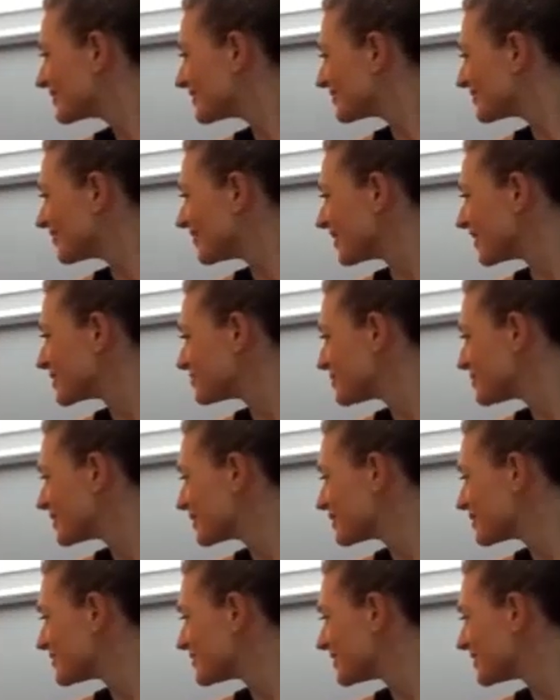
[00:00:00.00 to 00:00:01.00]
Wide
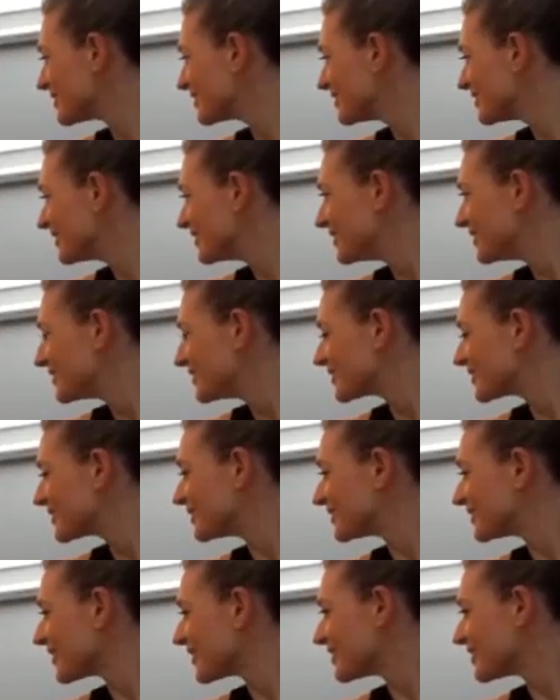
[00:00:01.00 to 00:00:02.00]
pyramid.
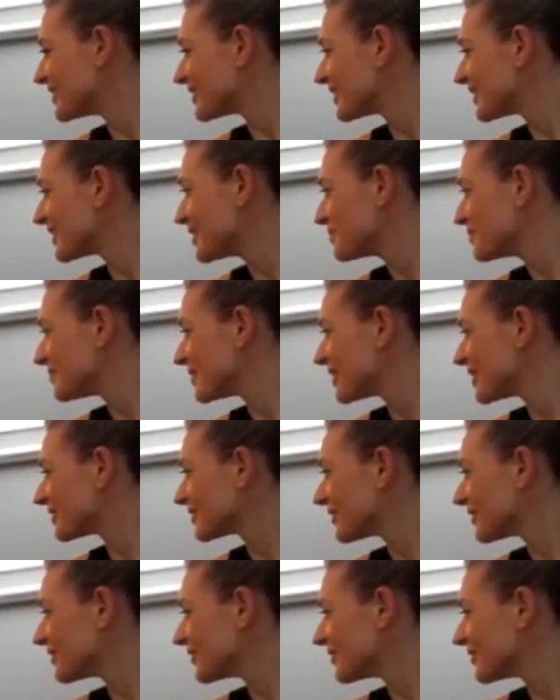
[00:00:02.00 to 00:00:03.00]
Good, and then again,
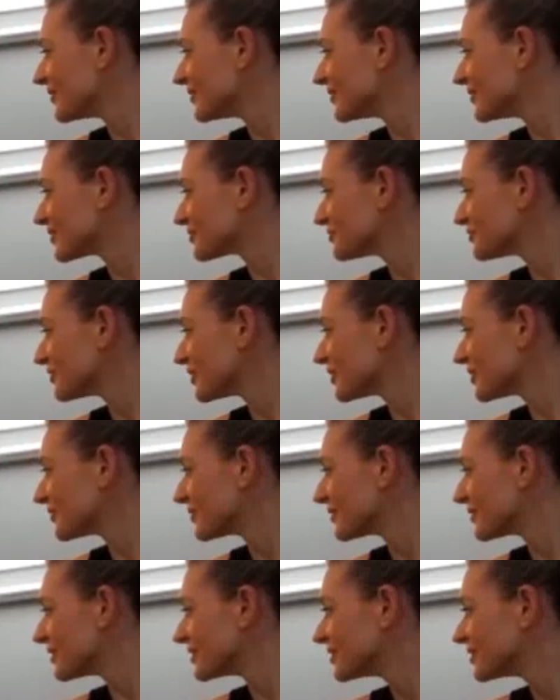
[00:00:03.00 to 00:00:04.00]
bend low, look
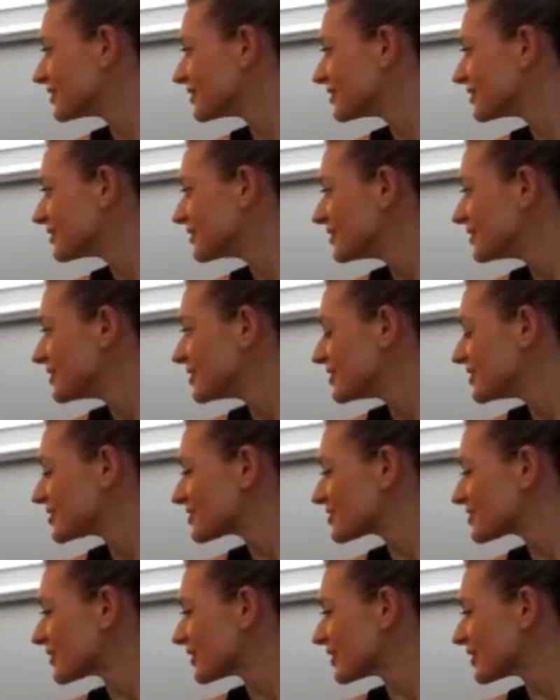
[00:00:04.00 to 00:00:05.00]
forward,
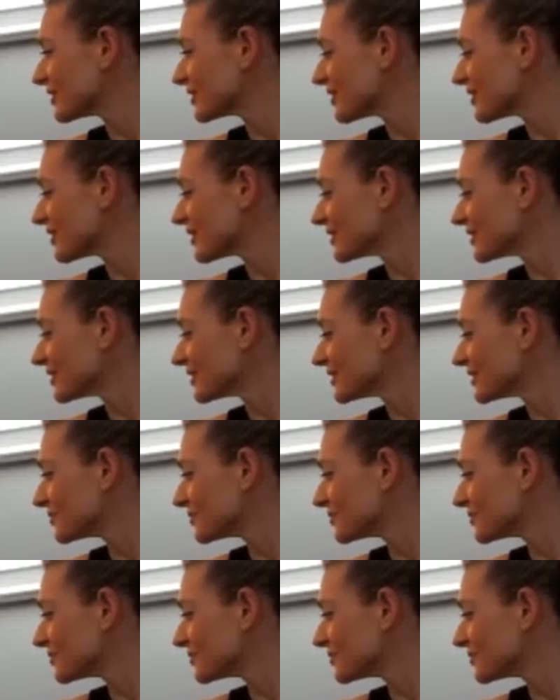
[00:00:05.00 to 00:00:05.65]
straighten legs.